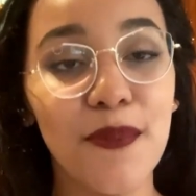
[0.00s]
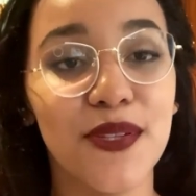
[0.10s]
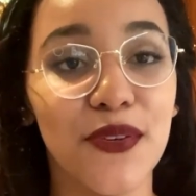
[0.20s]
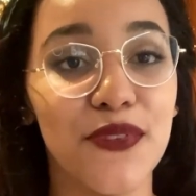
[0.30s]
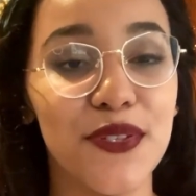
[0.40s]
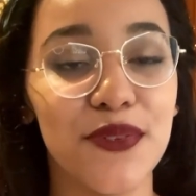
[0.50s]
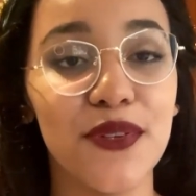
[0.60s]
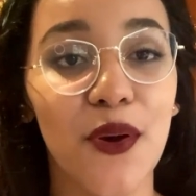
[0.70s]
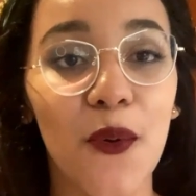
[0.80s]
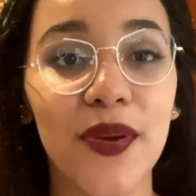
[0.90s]
So if you don't
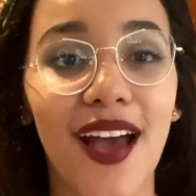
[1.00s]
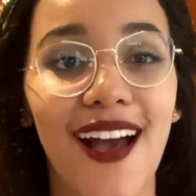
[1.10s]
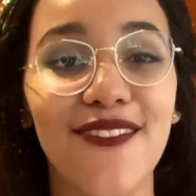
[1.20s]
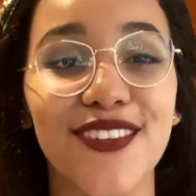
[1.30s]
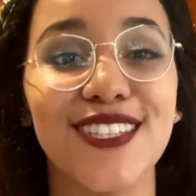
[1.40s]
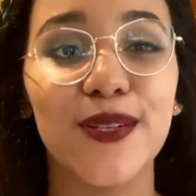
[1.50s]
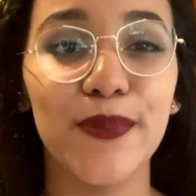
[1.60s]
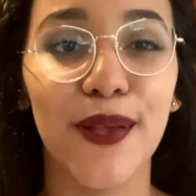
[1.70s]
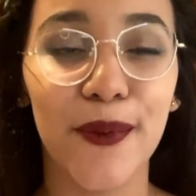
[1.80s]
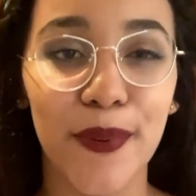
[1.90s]
know, we have 2
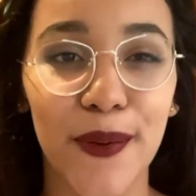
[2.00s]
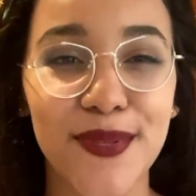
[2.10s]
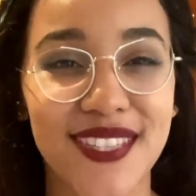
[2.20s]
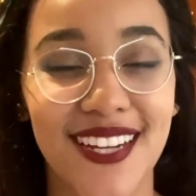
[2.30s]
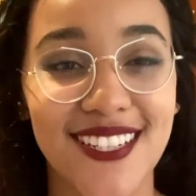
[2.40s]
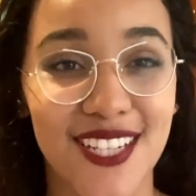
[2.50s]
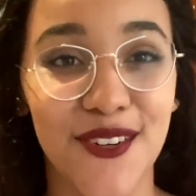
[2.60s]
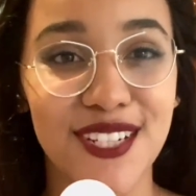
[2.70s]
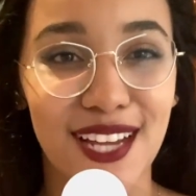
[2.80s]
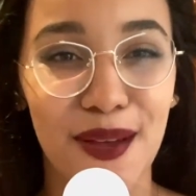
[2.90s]
blog posts at
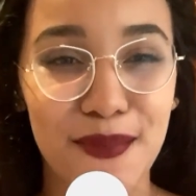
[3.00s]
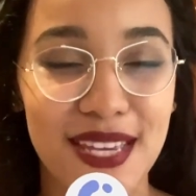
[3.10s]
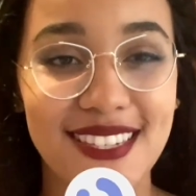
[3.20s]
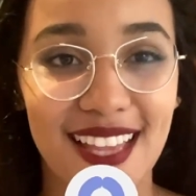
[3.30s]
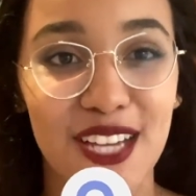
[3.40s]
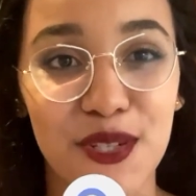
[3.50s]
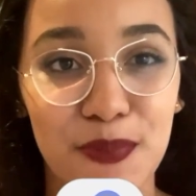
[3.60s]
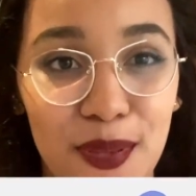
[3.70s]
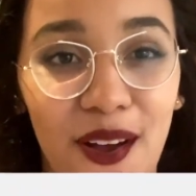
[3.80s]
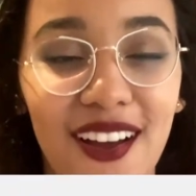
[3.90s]

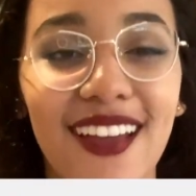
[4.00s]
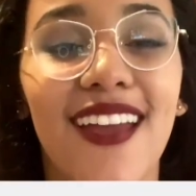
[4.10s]
adira.me/blog,